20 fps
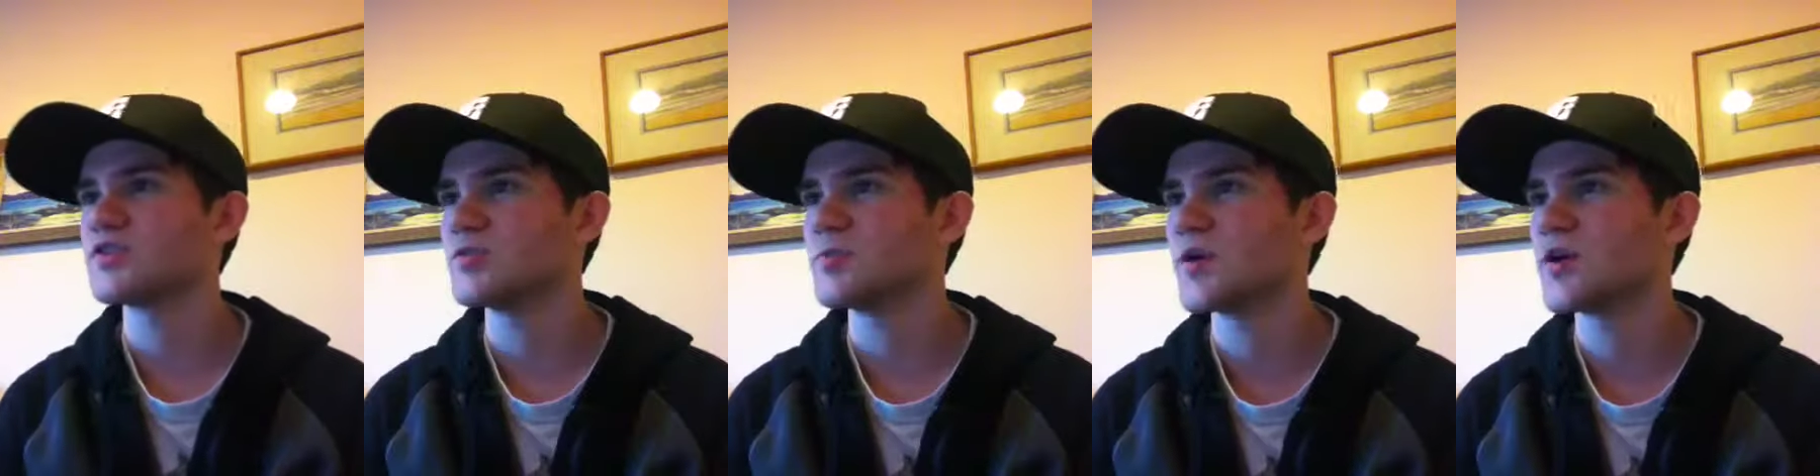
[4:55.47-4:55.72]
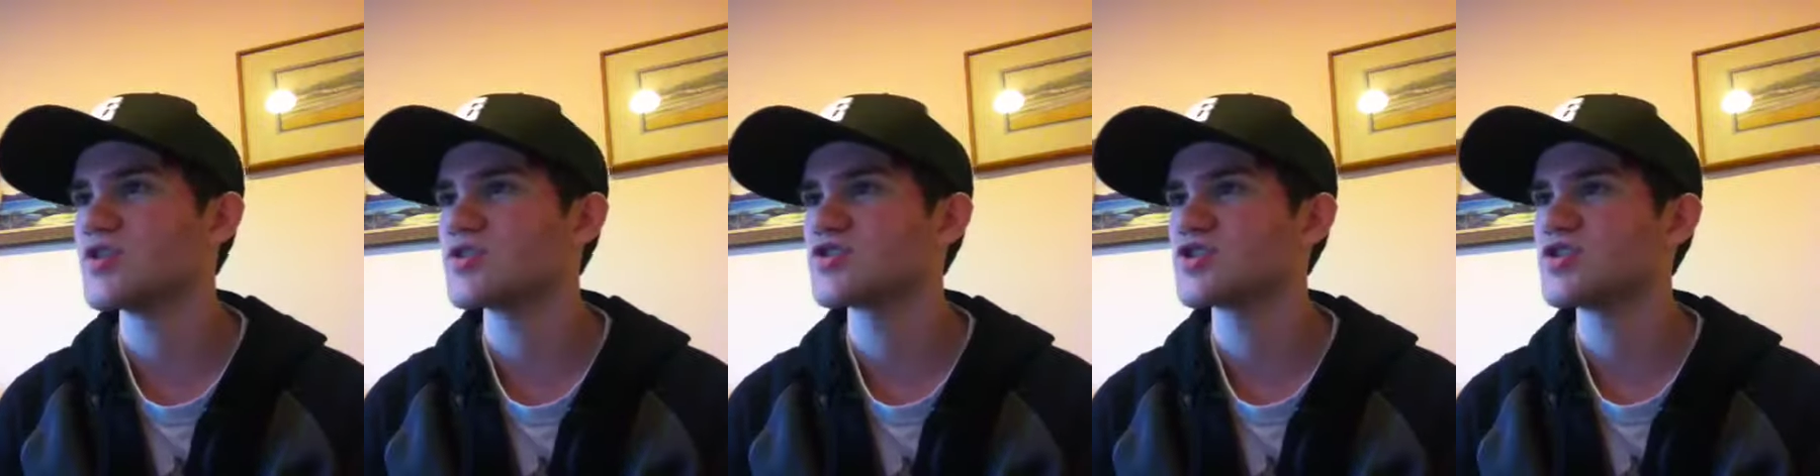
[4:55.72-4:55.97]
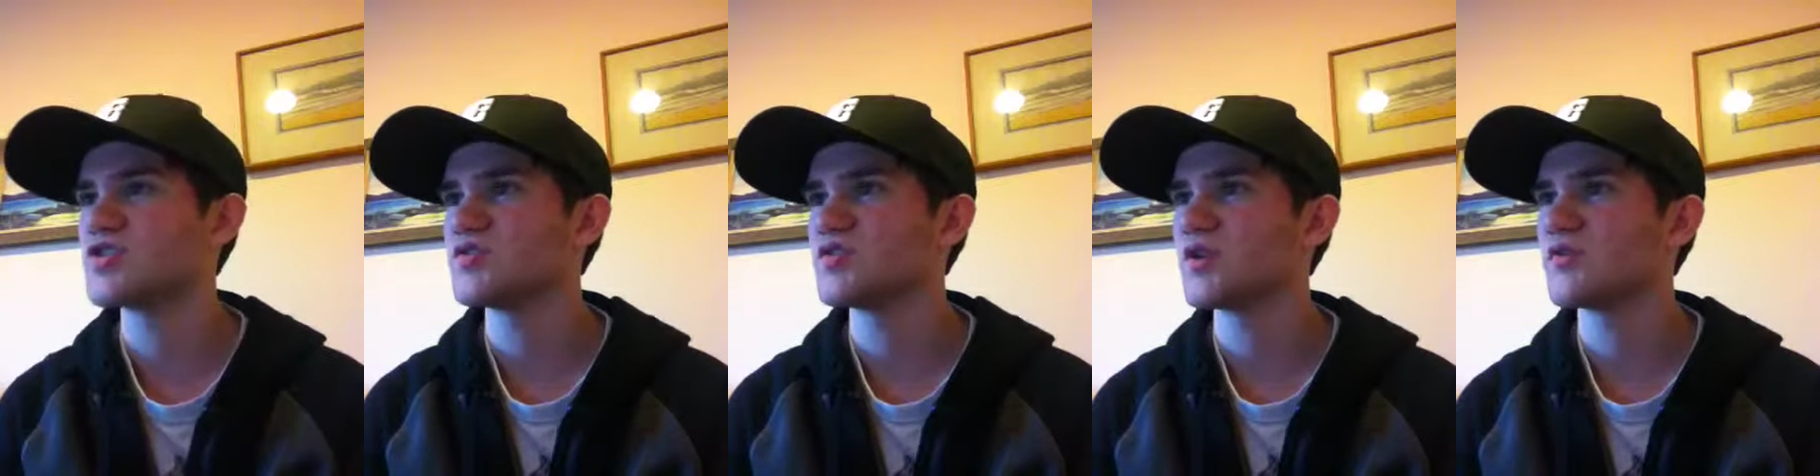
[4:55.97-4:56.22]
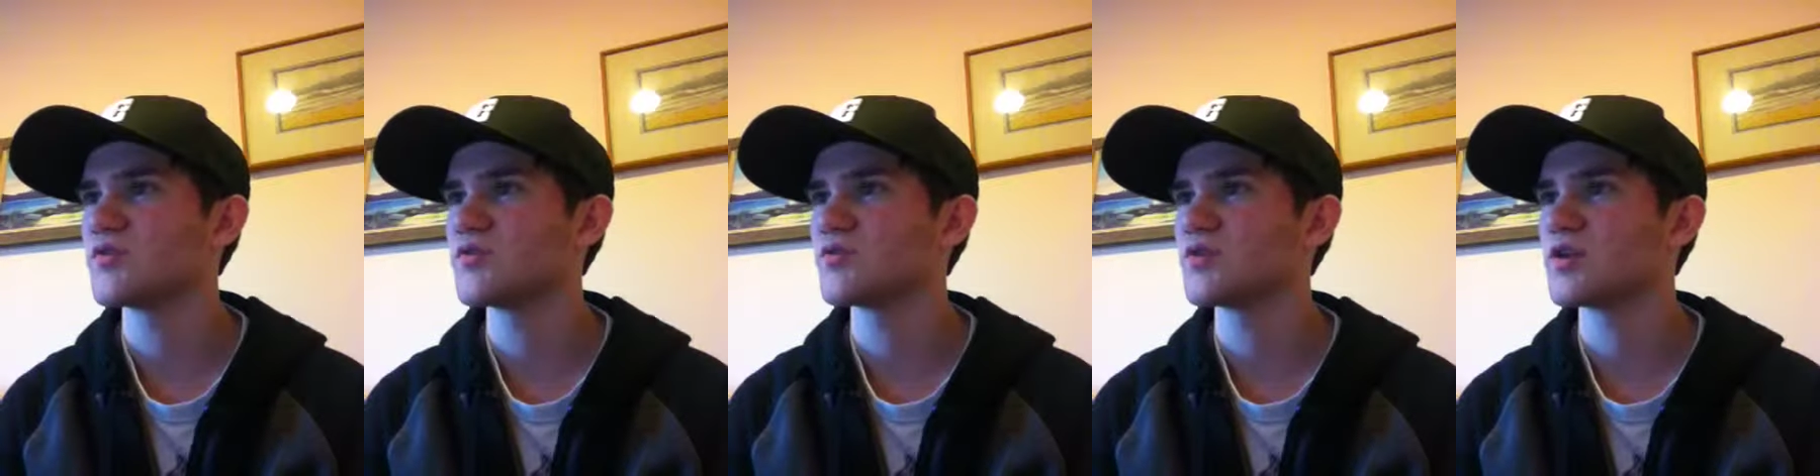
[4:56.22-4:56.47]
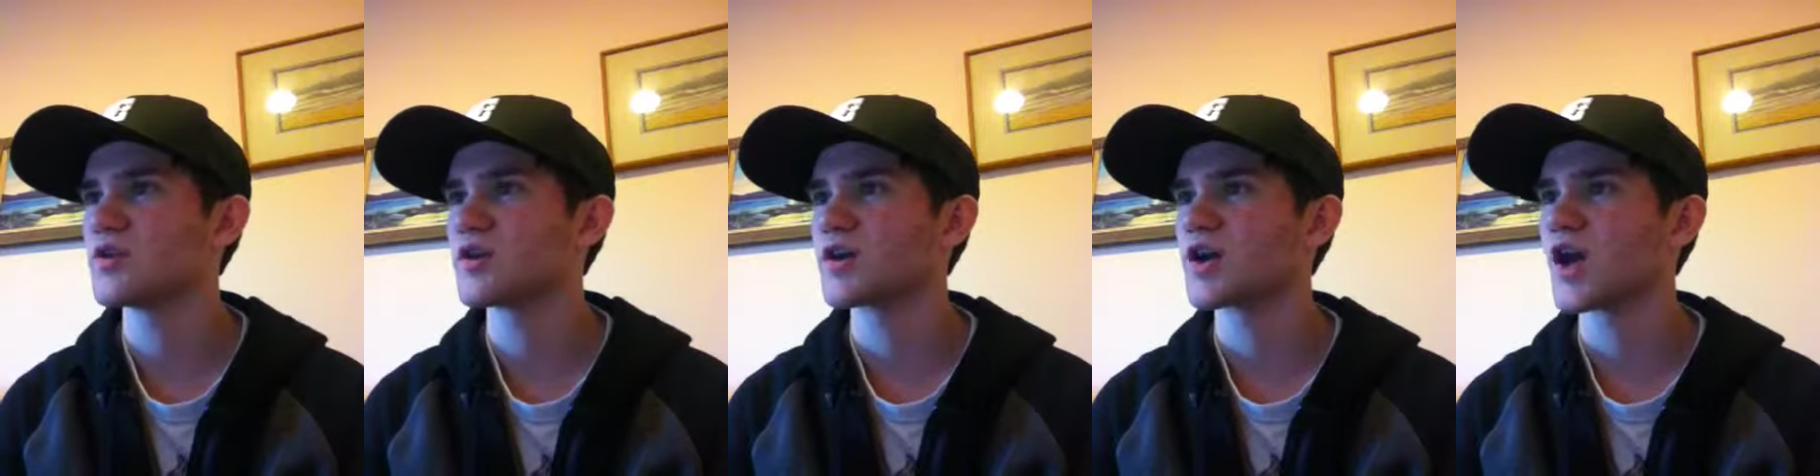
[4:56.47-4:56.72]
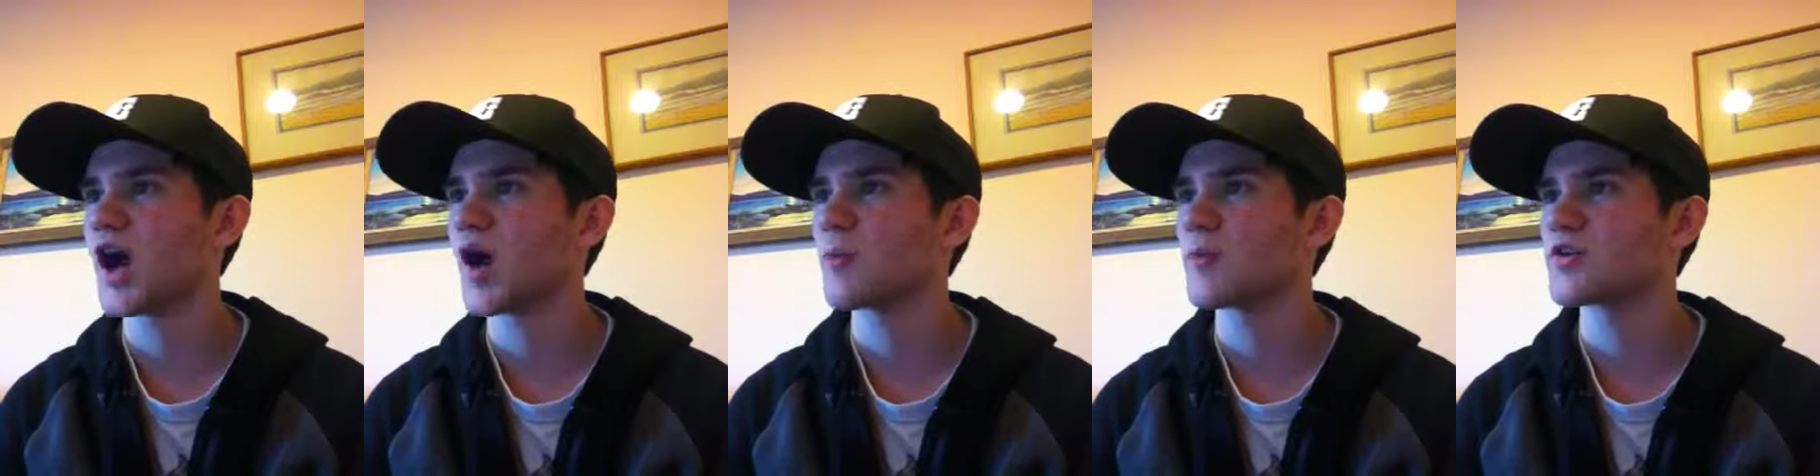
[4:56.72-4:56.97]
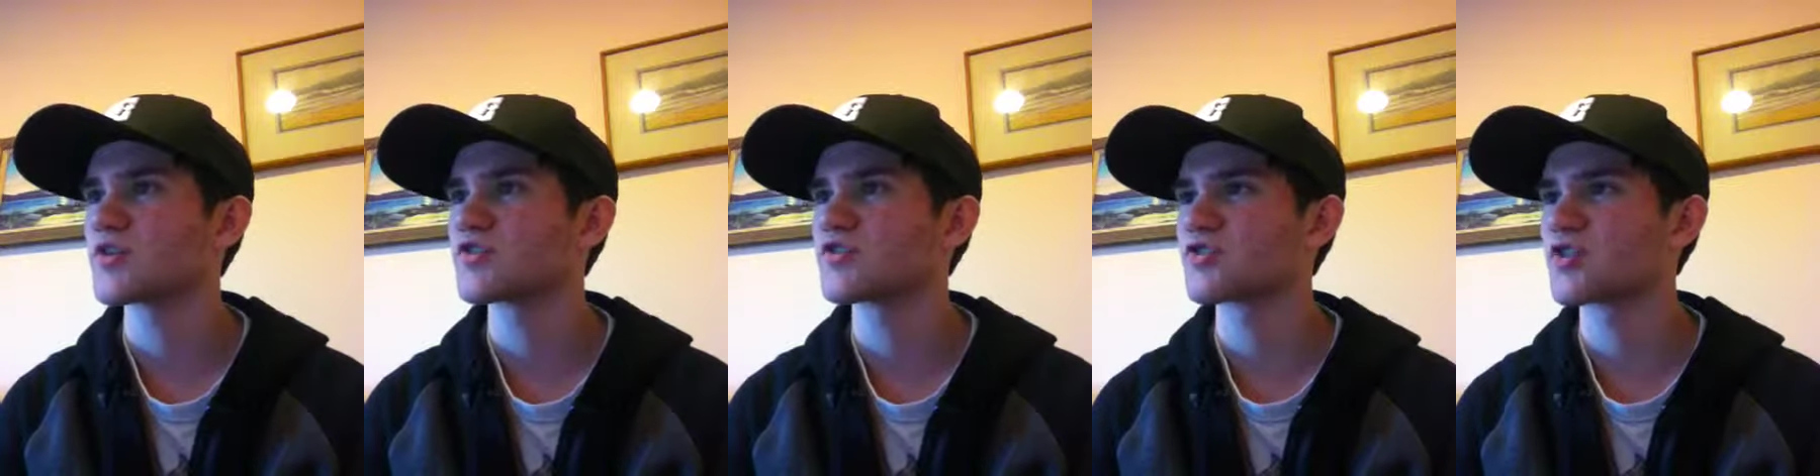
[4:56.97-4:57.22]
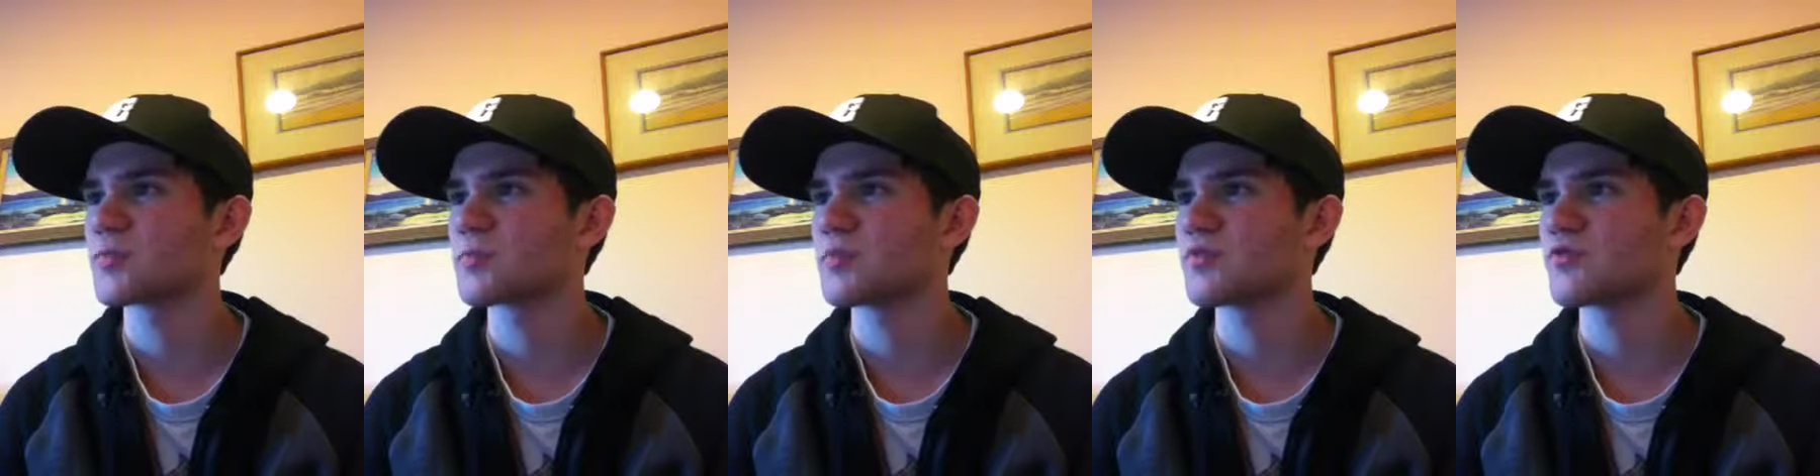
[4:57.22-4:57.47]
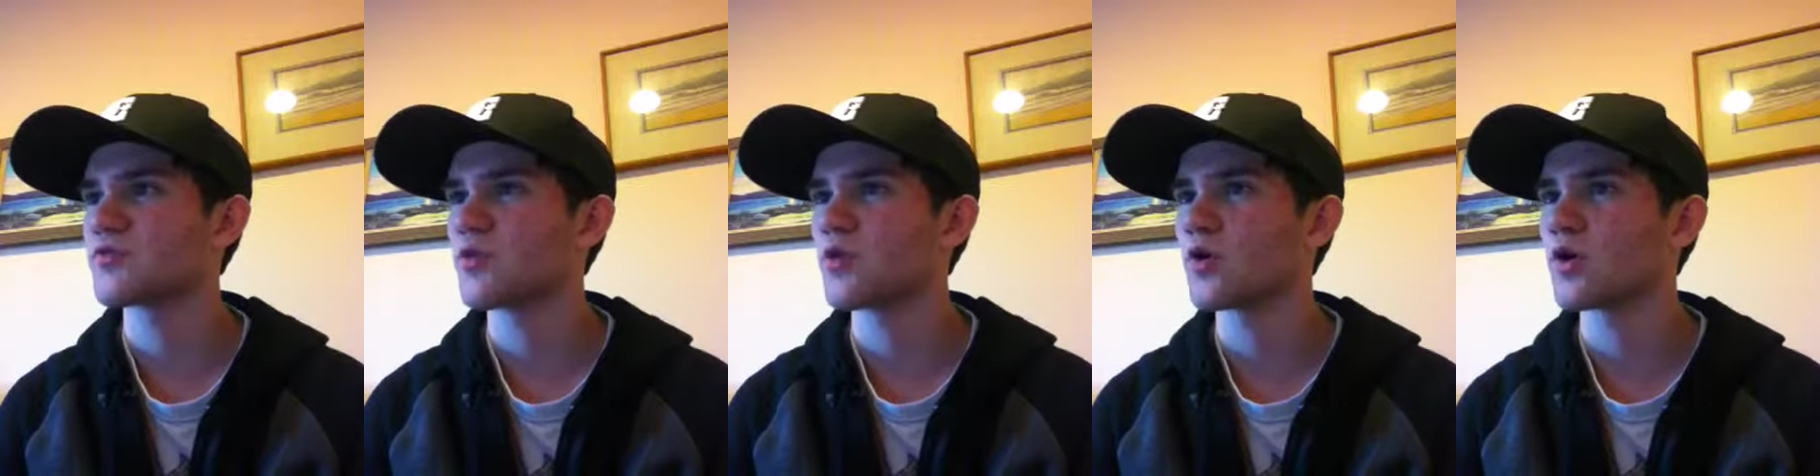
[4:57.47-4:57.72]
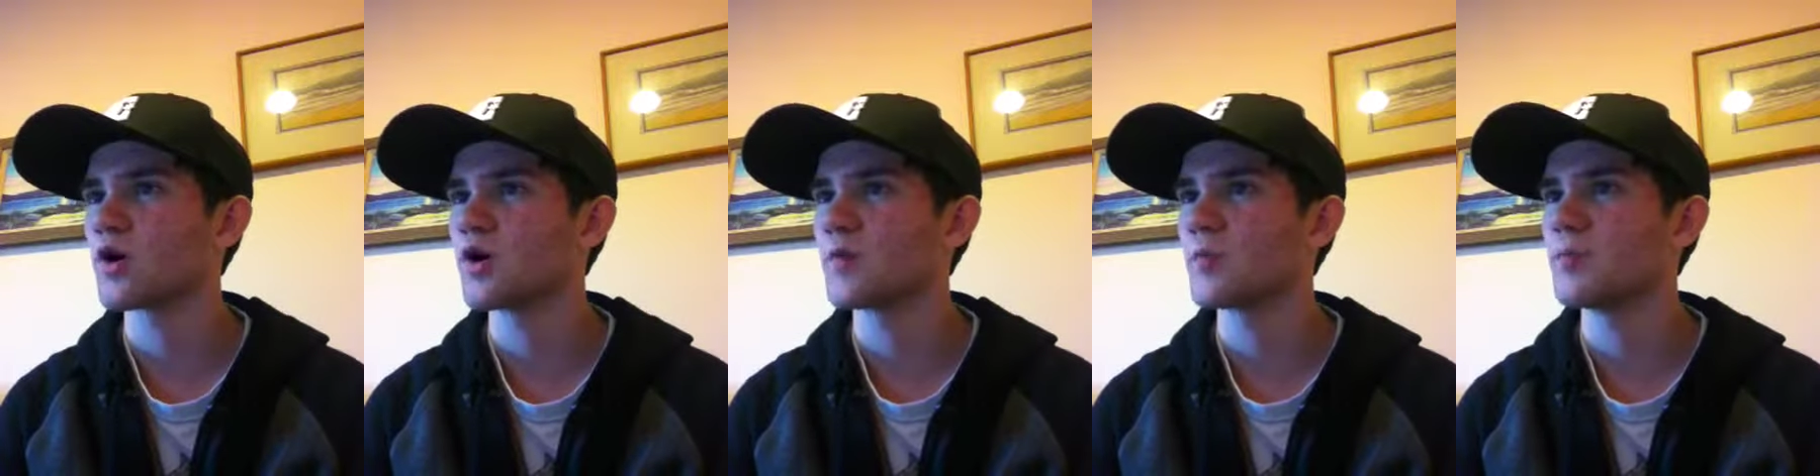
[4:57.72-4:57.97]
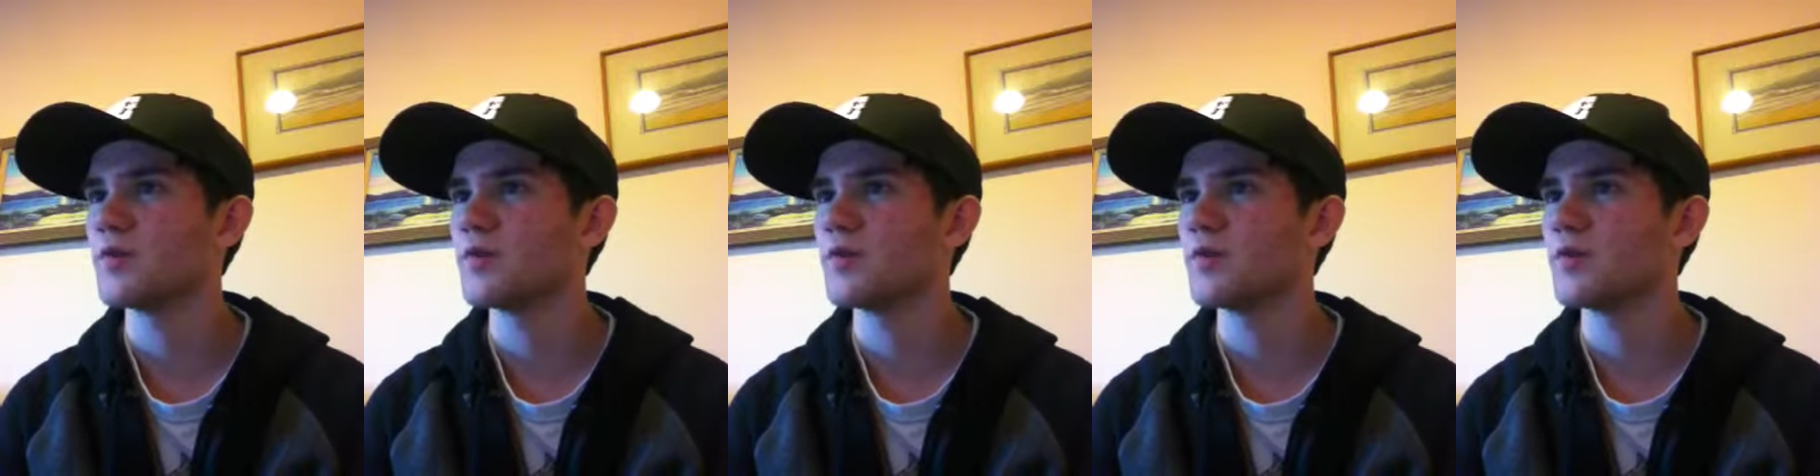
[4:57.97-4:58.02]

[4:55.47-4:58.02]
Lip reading: You mentioned you haven't written a comic script before,